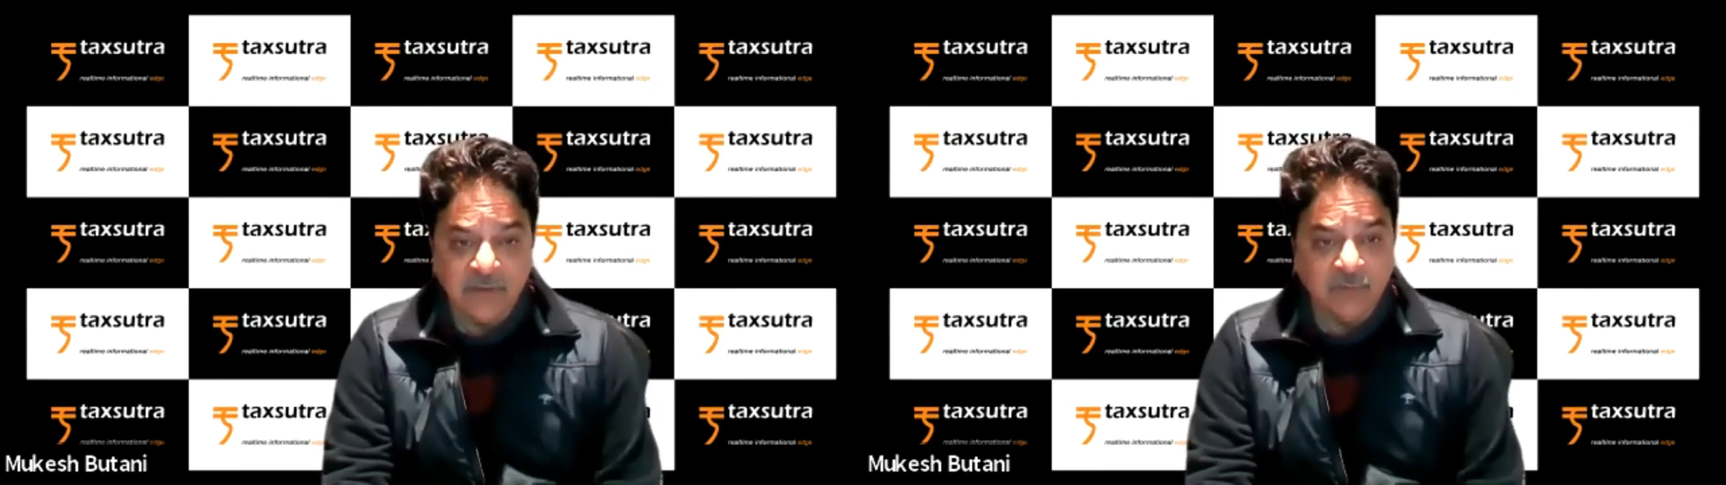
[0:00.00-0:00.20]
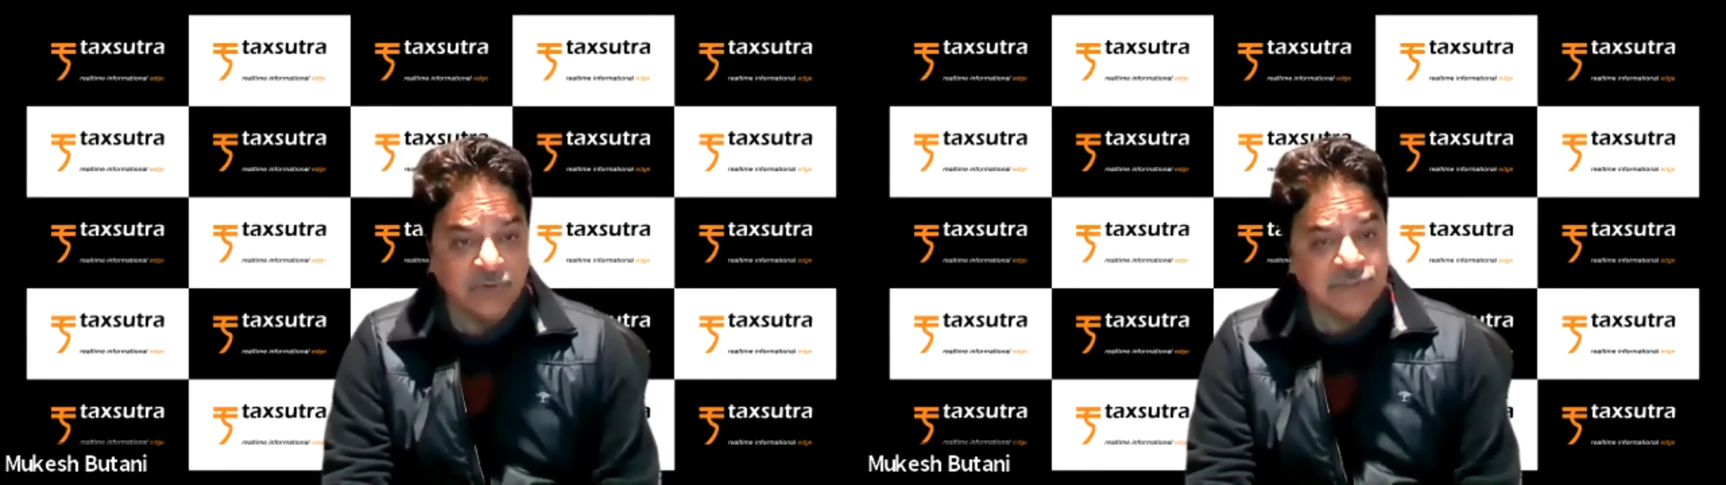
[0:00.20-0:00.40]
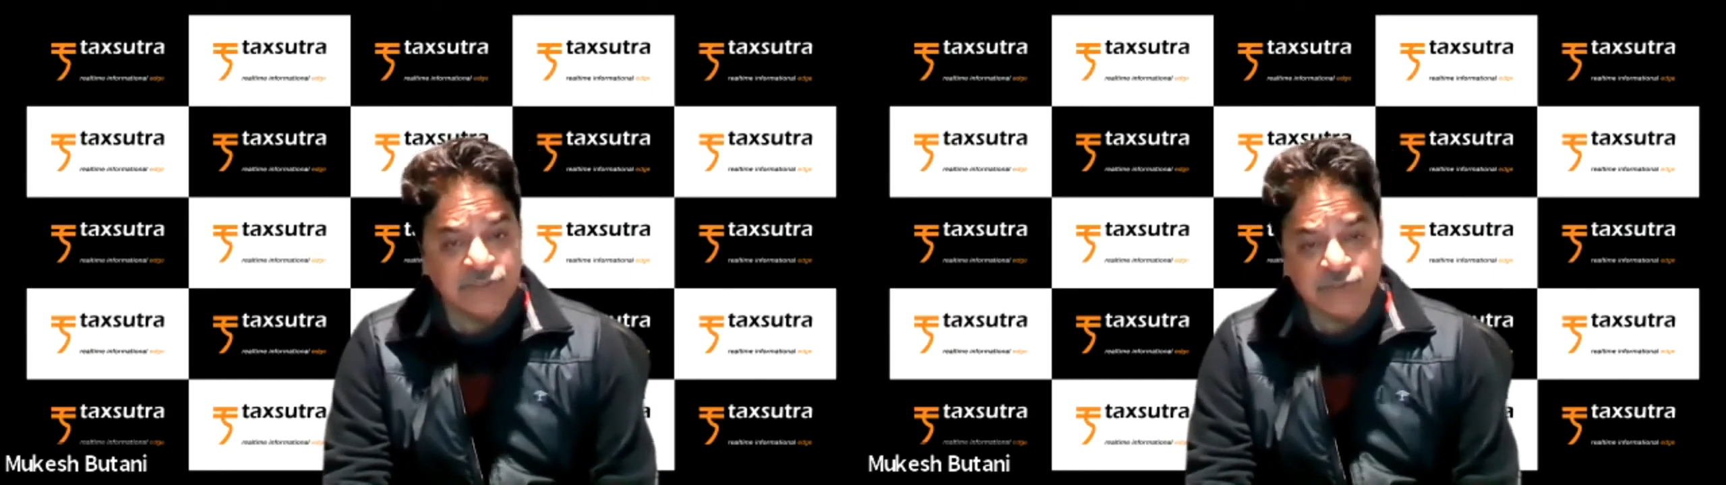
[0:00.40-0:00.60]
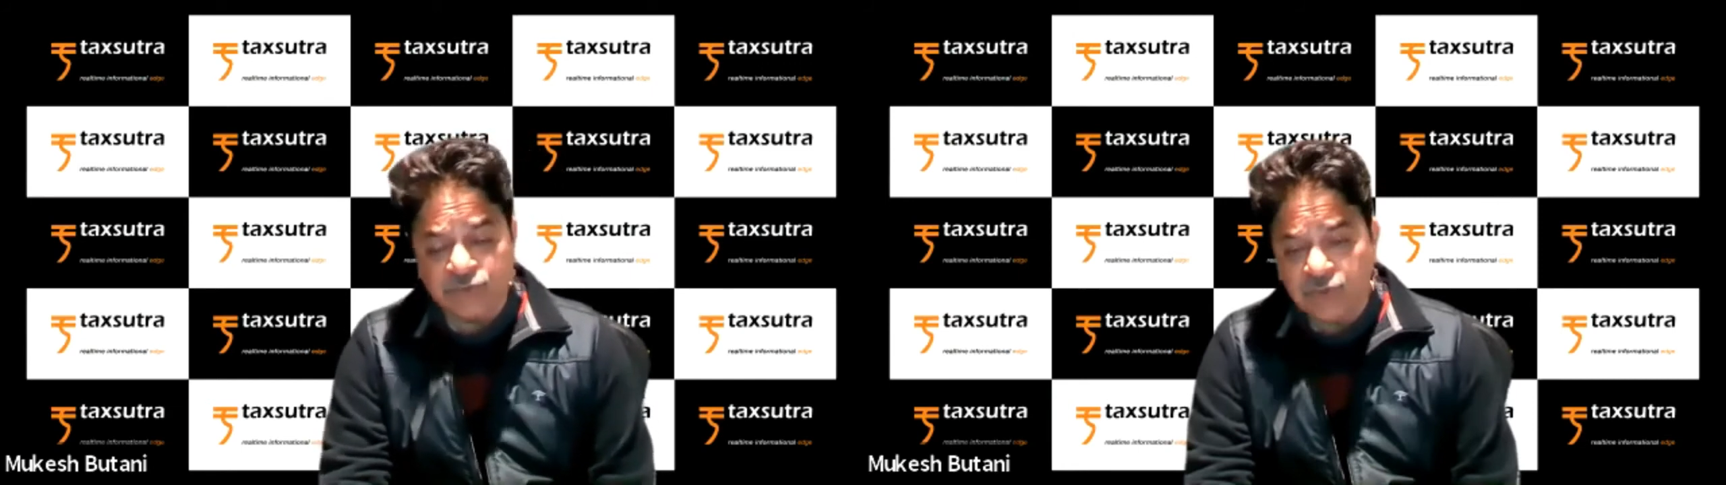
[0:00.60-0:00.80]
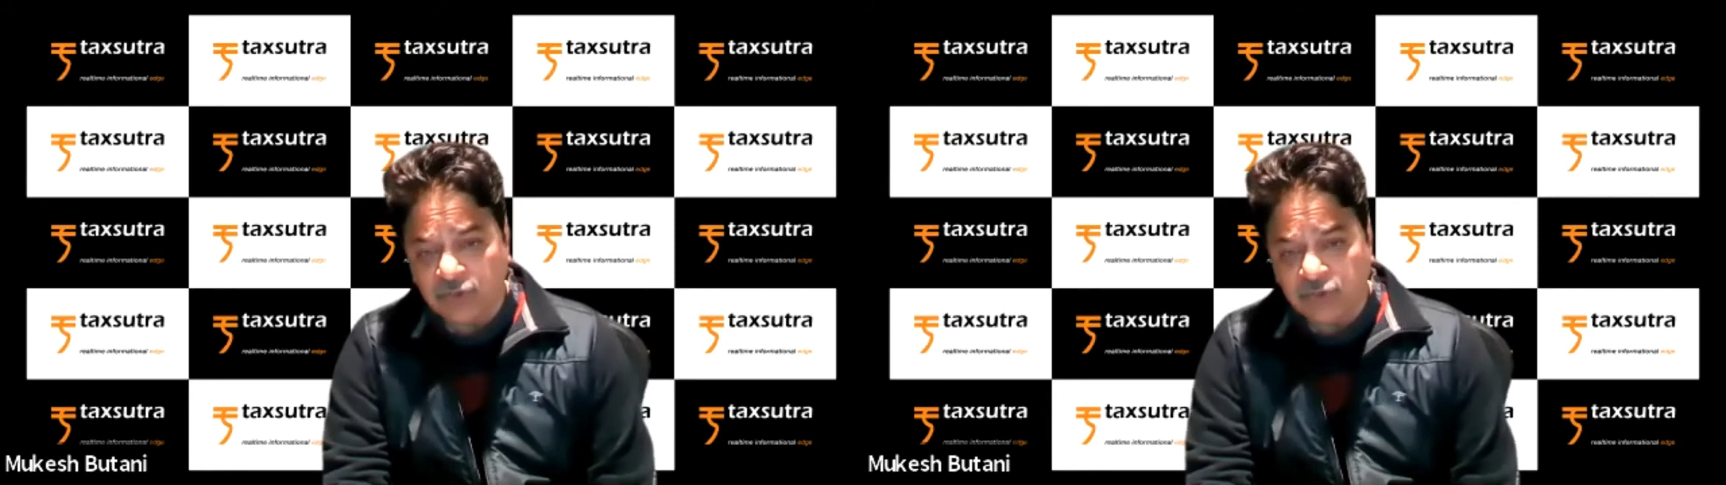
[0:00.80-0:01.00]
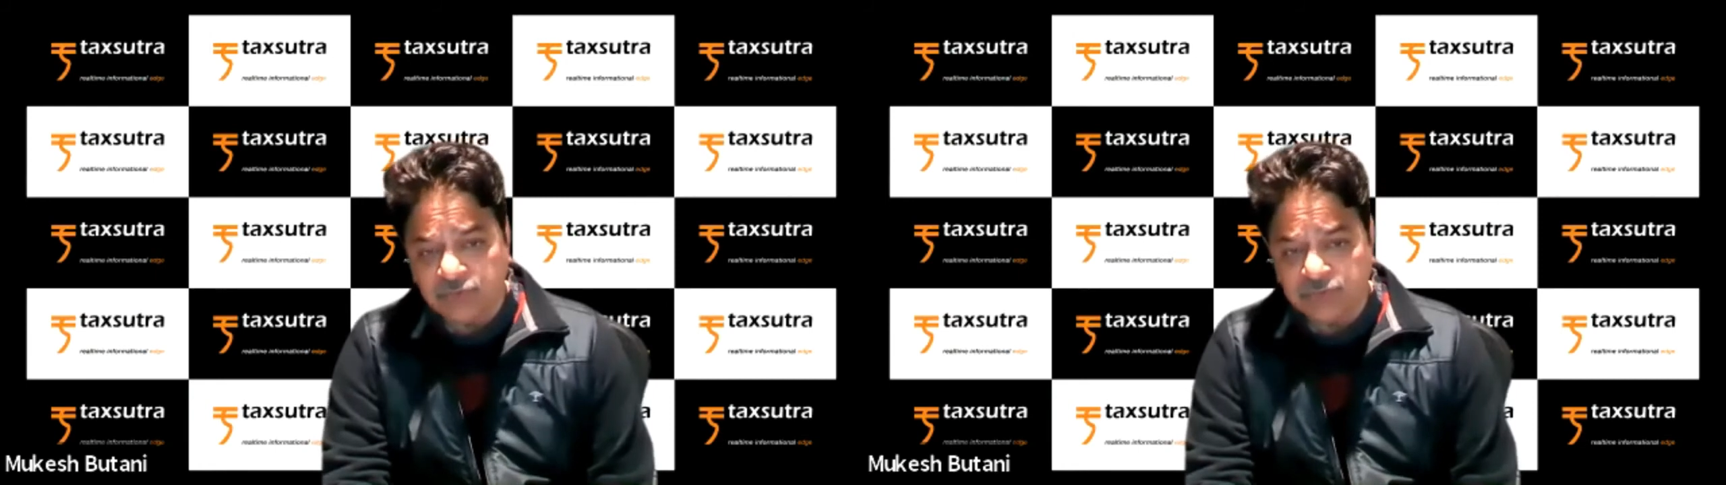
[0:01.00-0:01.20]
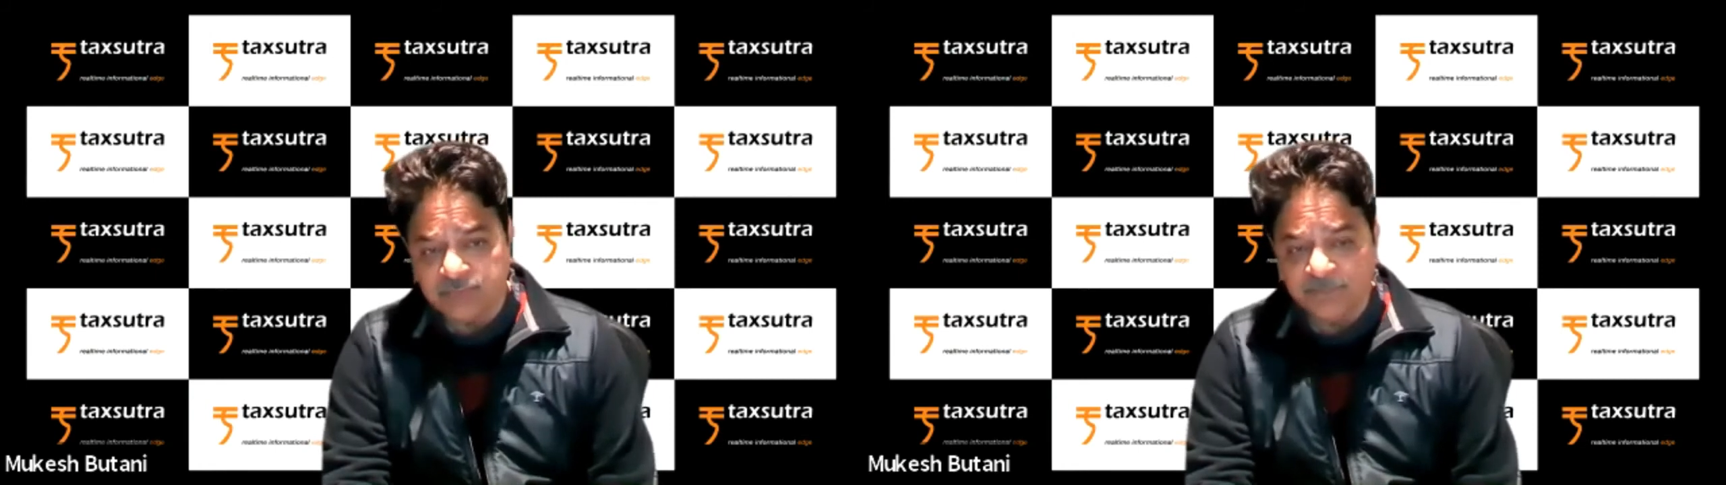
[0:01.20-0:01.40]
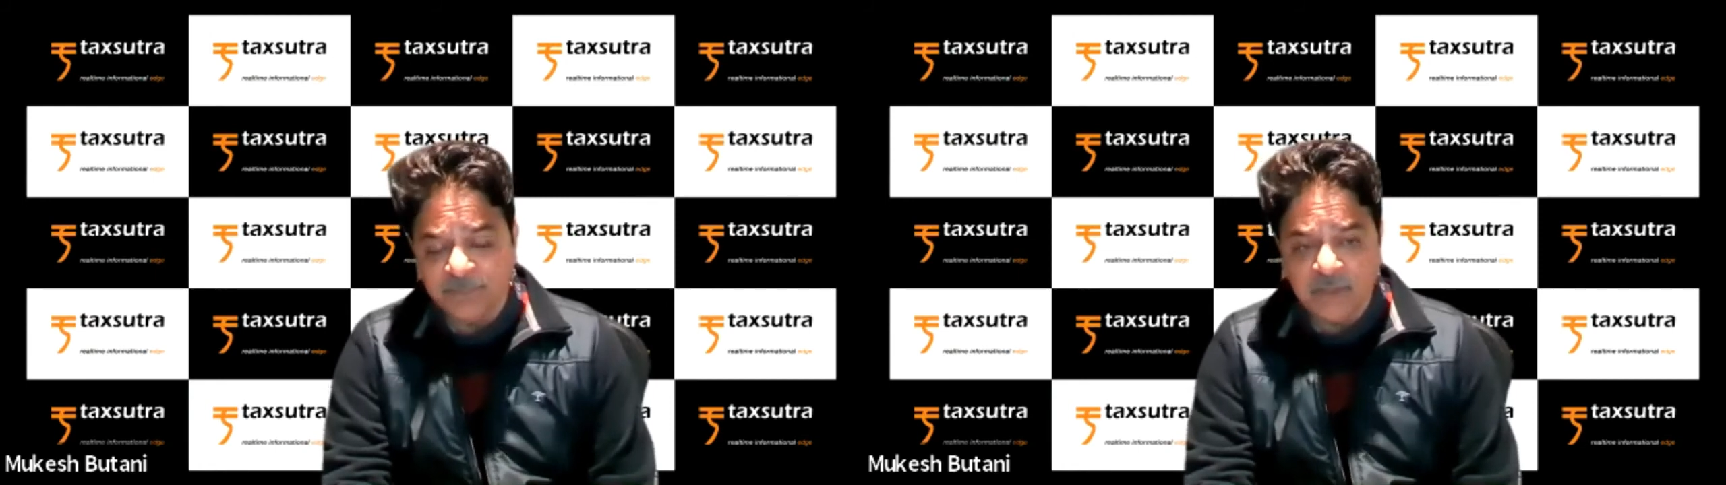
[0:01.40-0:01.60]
What she should not do,